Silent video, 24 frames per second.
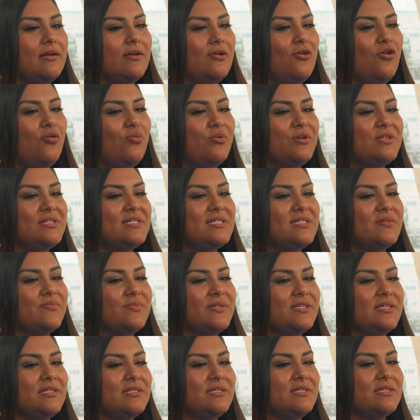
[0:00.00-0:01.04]
Homeboys to
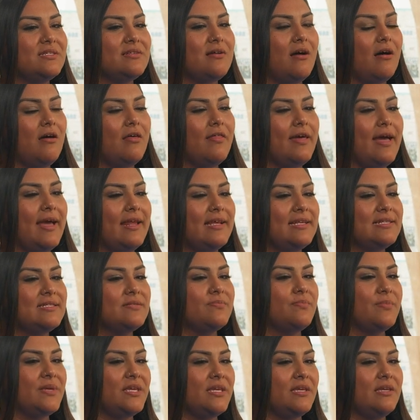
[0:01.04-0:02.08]
me is just all that.
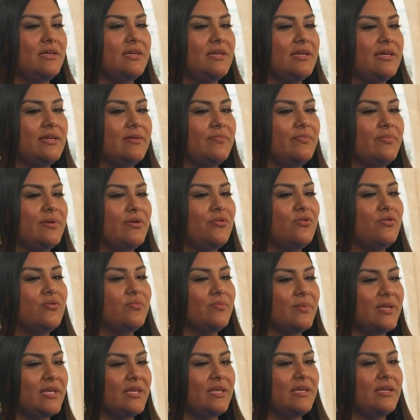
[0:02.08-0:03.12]
It's me. It built
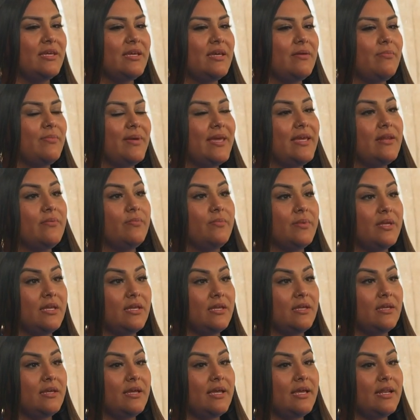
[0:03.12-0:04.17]
me. It made
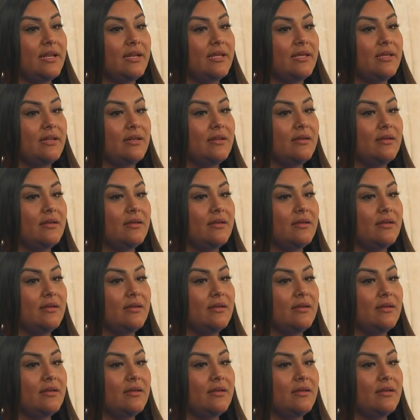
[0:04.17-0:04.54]
me. And